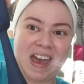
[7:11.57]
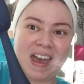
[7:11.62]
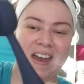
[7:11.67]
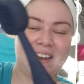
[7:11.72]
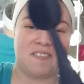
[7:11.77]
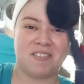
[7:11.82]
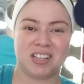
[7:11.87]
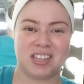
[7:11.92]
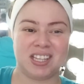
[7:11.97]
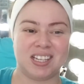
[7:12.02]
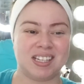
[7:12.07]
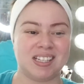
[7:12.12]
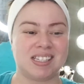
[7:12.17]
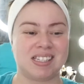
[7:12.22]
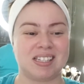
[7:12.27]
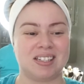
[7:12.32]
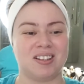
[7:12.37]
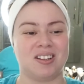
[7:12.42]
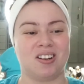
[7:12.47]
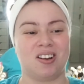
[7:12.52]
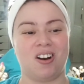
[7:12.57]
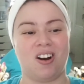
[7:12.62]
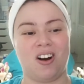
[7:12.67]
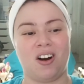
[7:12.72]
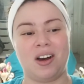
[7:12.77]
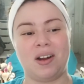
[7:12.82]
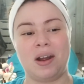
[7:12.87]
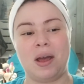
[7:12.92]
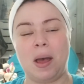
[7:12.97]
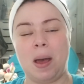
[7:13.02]
Everything is
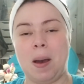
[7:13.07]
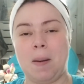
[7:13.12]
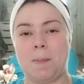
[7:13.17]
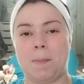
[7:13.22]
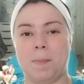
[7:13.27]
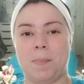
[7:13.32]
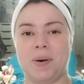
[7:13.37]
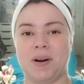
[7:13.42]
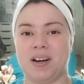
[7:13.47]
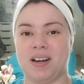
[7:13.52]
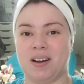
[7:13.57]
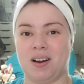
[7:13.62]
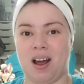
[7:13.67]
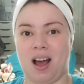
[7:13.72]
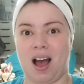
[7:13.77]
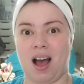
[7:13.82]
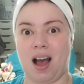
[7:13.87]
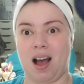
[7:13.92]
silicone, but